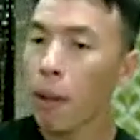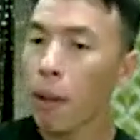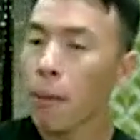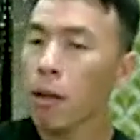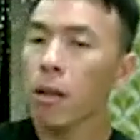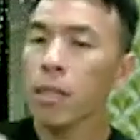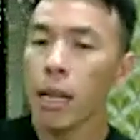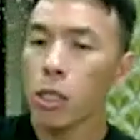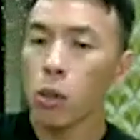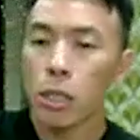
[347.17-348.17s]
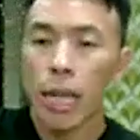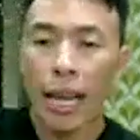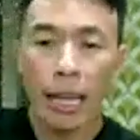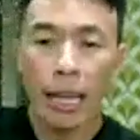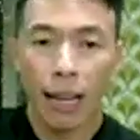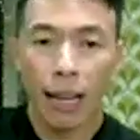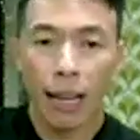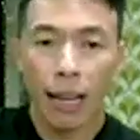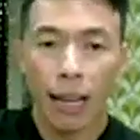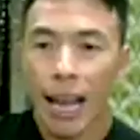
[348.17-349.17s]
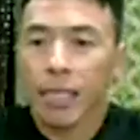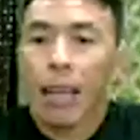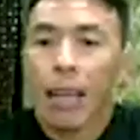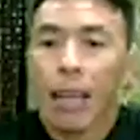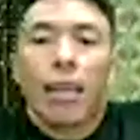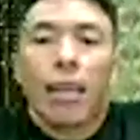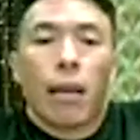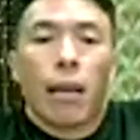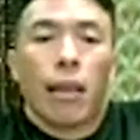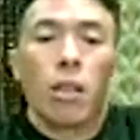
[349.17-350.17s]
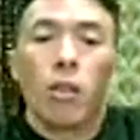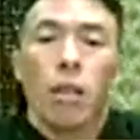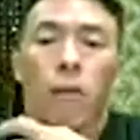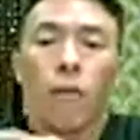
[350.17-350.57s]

but because they are so tight in the legs, they are ending up like that.